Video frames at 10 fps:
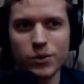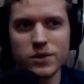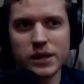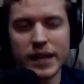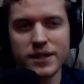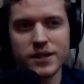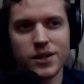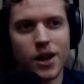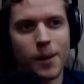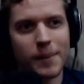was less
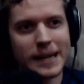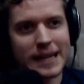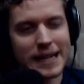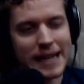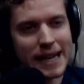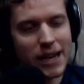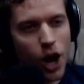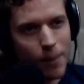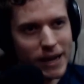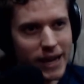
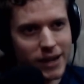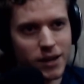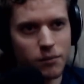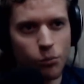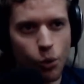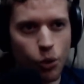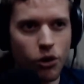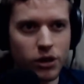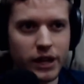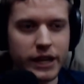nominated and
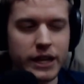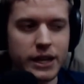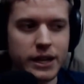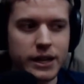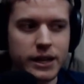more like